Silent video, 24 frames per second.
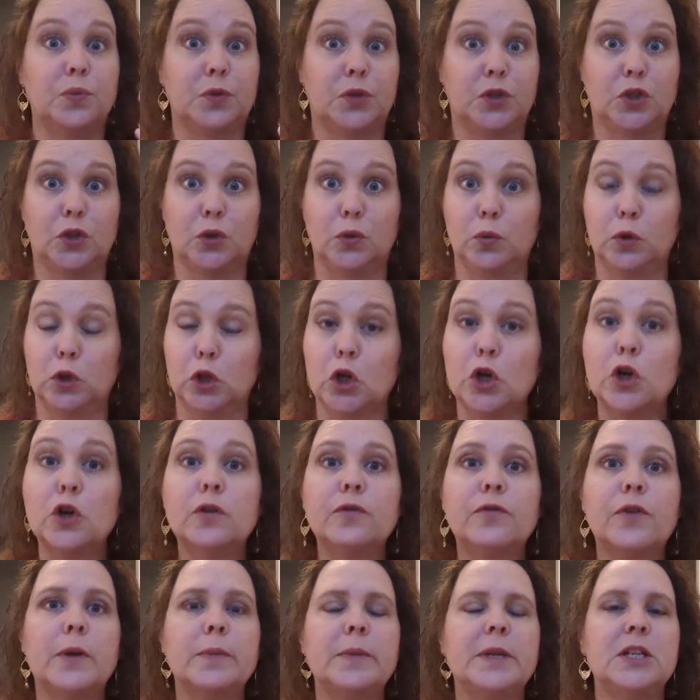to
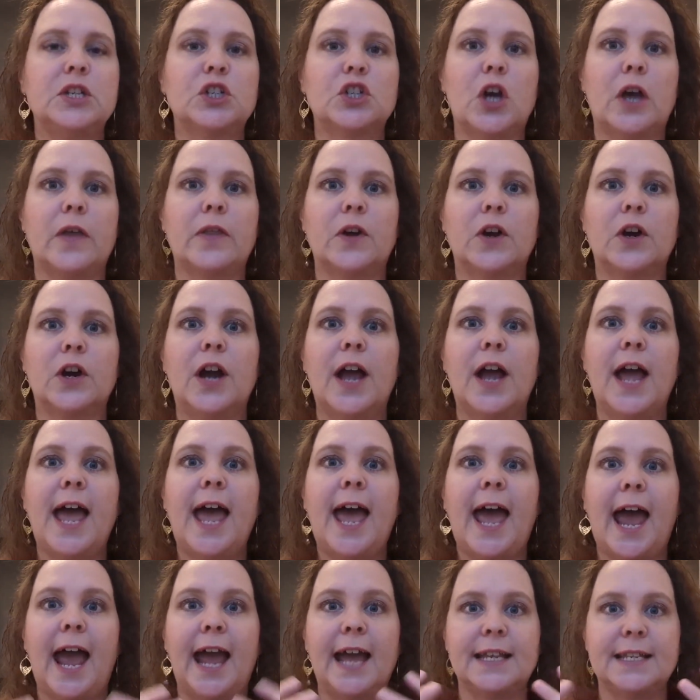learn from each other,
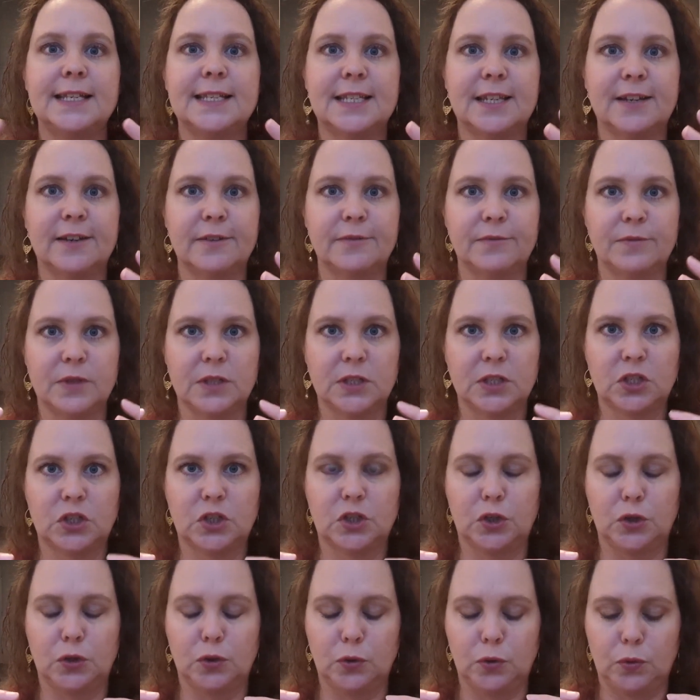and
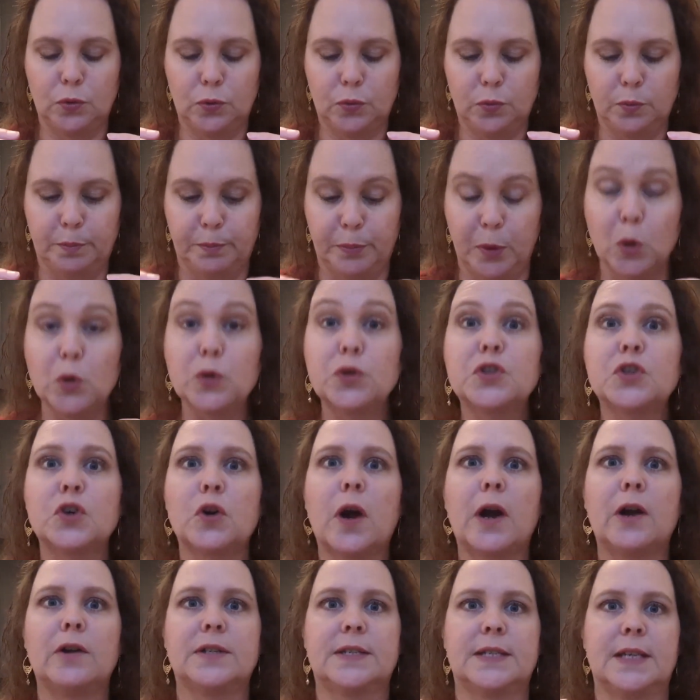to bolster
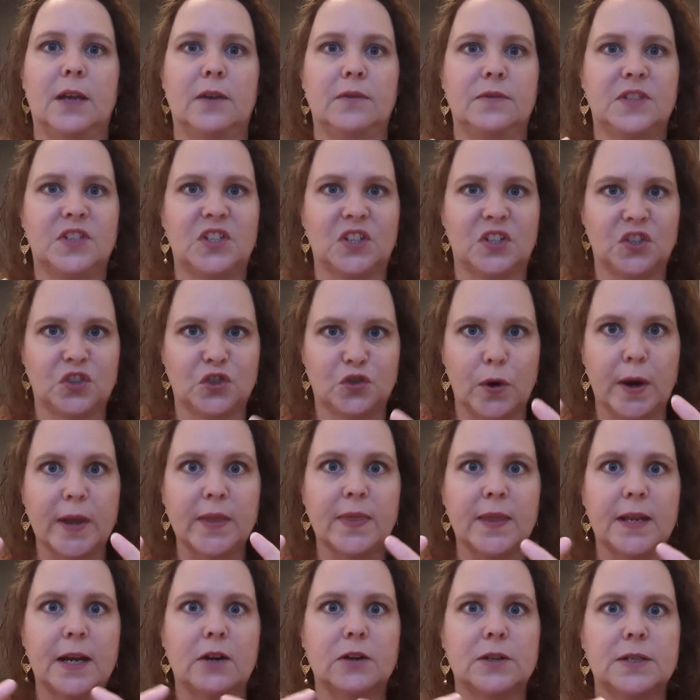ourselves, to
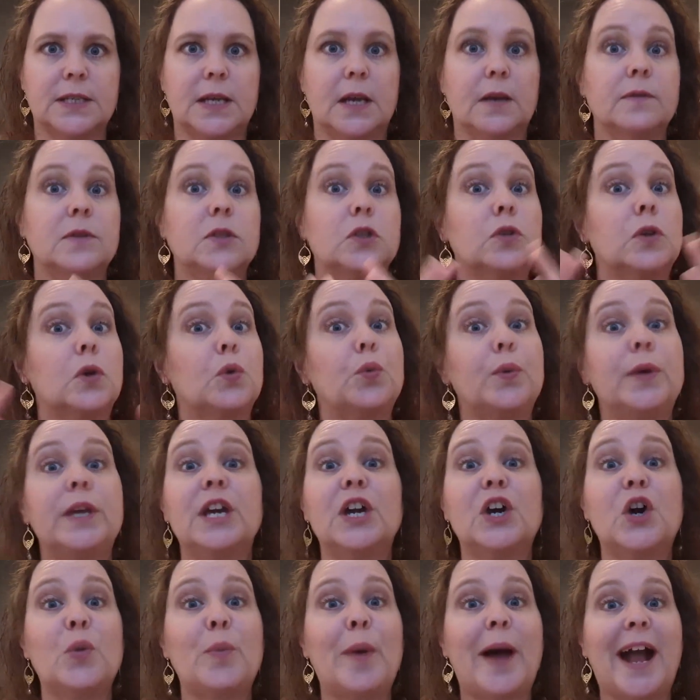strengthen ourselves so that we
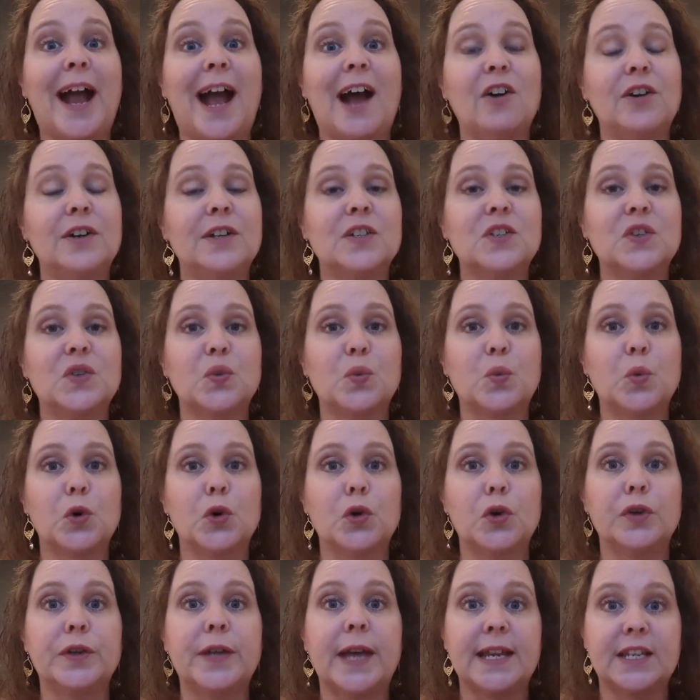can go back out into the
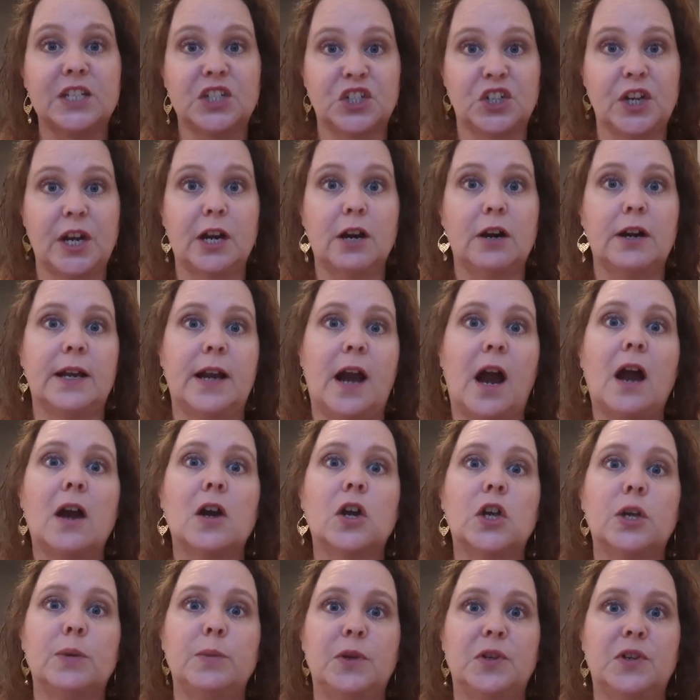world and share in our
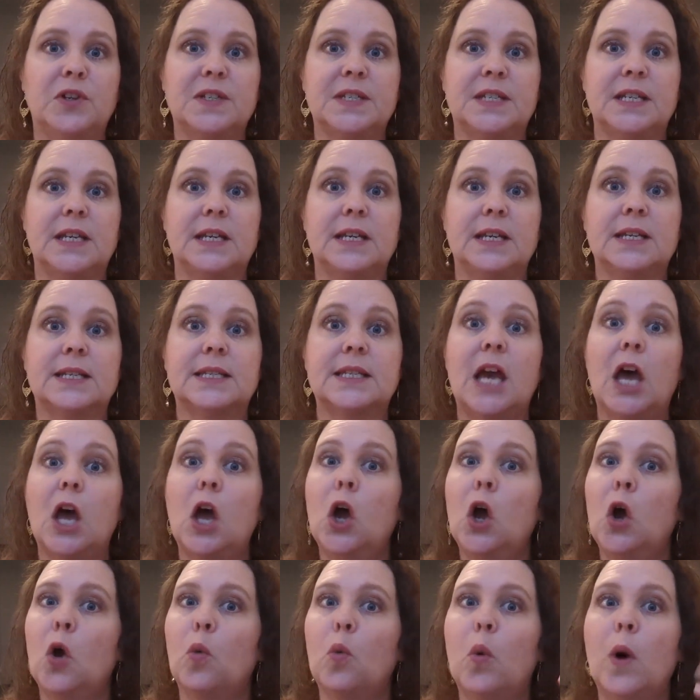communities
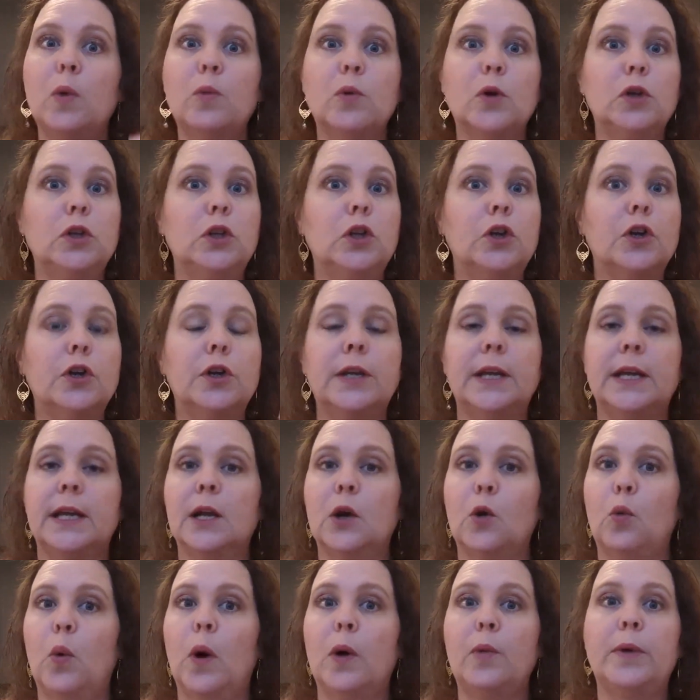what we're
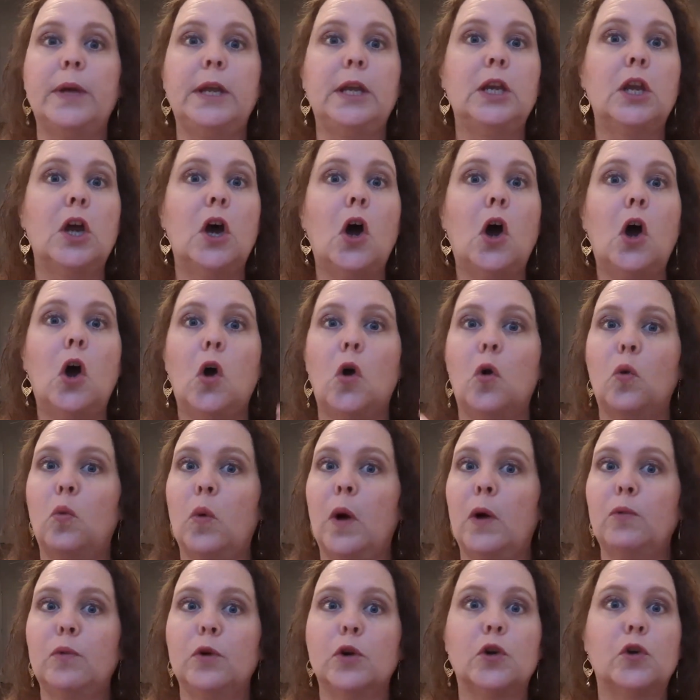learning, what we know,
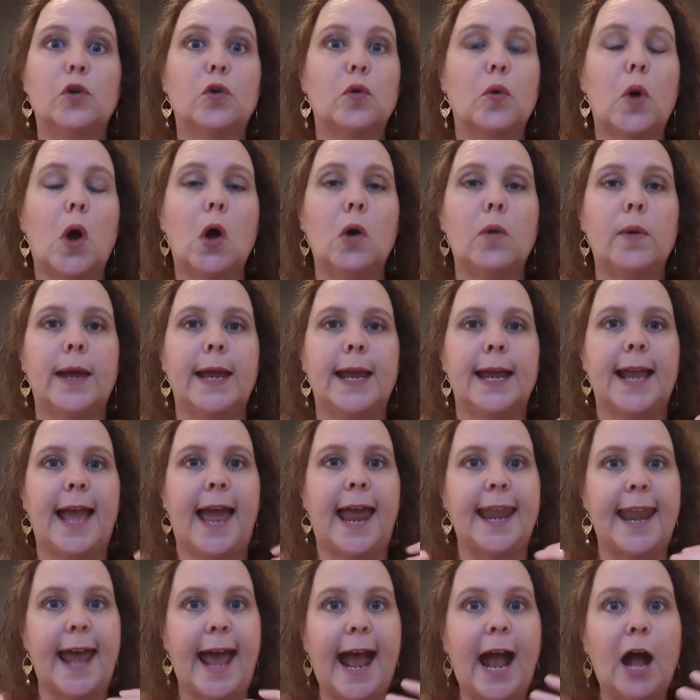what we're growing,
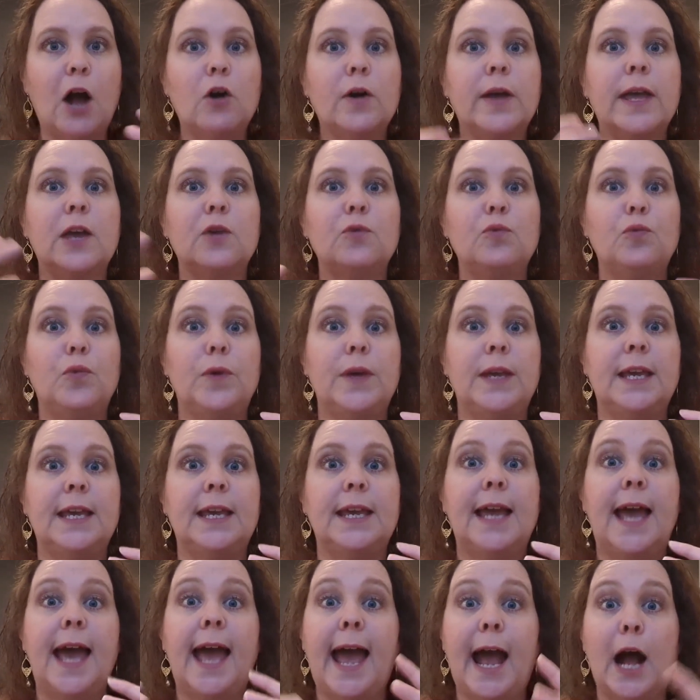and how can
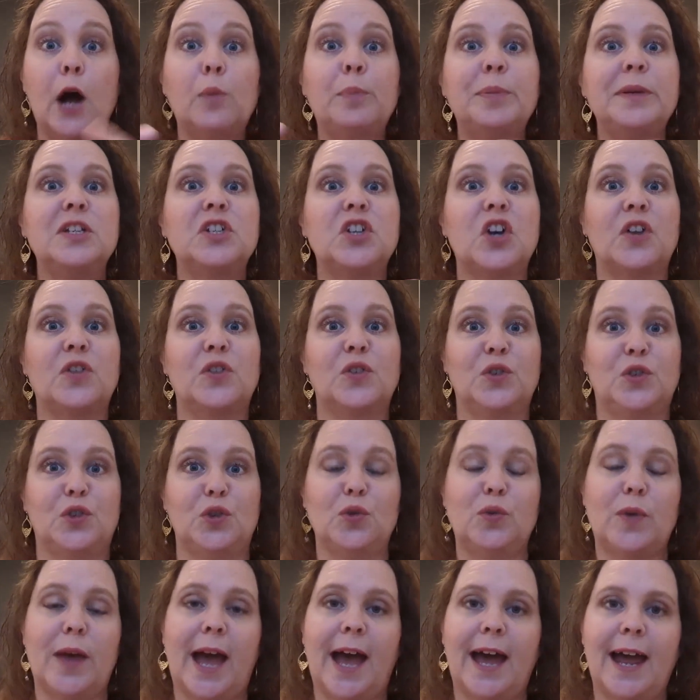we help each other
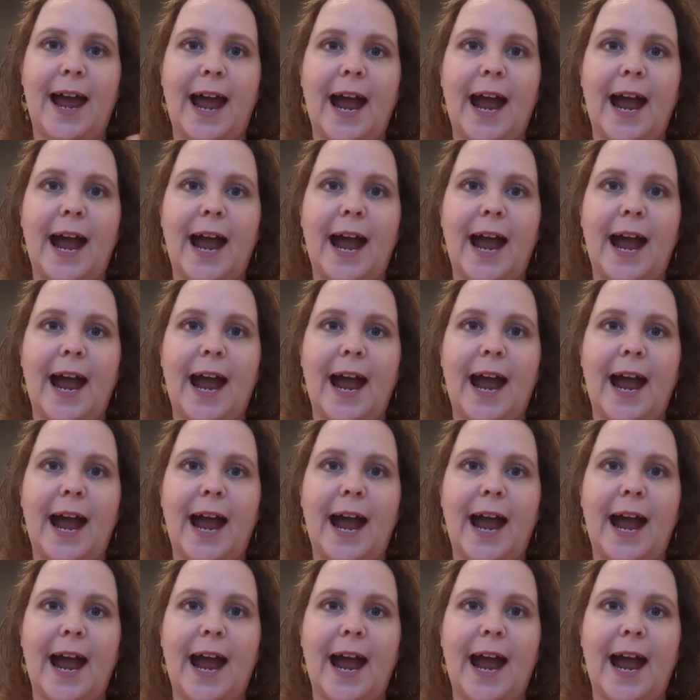do that?